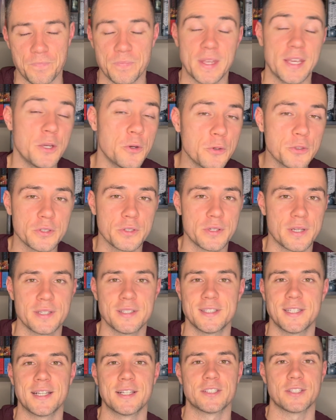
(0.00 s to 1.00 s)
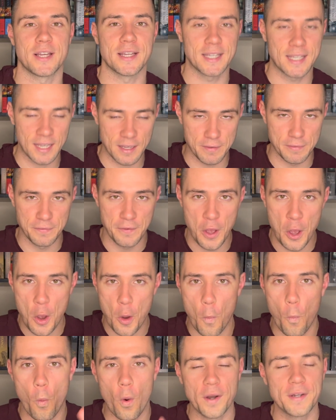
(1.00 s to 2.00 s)
He also does things like give
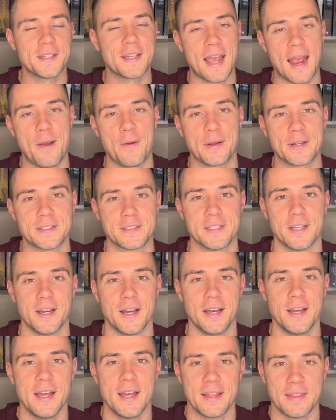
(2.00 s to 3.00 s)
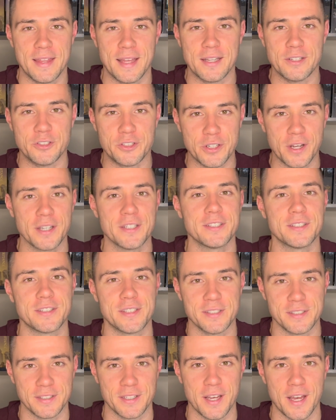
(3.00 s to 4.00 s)
one character their just
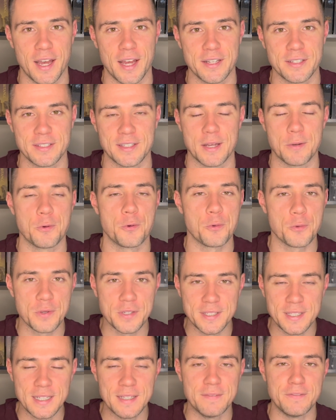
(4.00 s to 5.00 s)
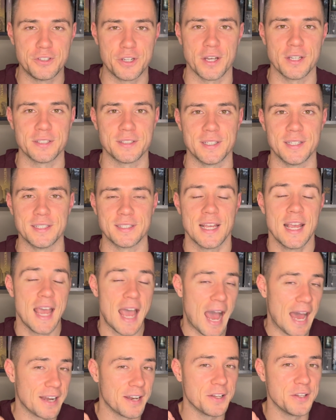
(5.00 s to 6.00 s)
desserts, they will receive justice,
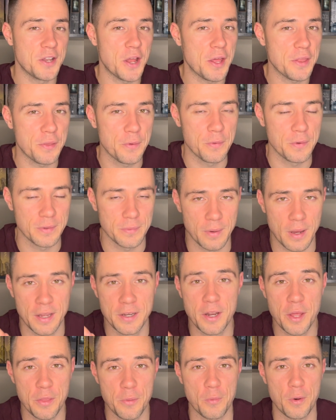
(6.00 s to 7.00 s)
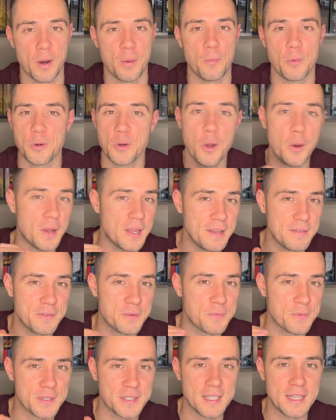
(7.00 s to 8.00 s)
and another one will not even
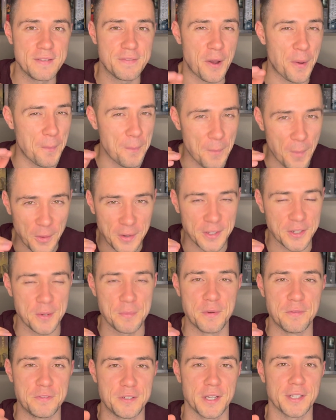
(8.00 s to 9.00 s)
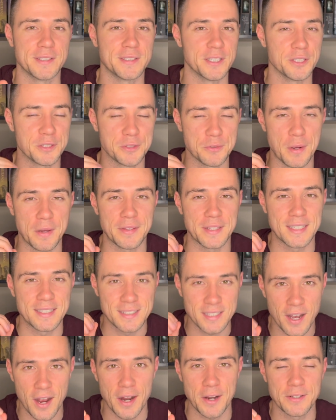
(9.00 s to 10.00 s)
receive a modicum of justice throughout the
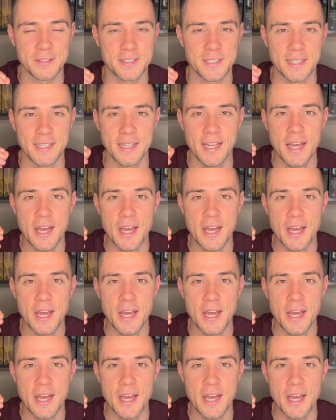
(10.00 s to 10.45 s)
entirety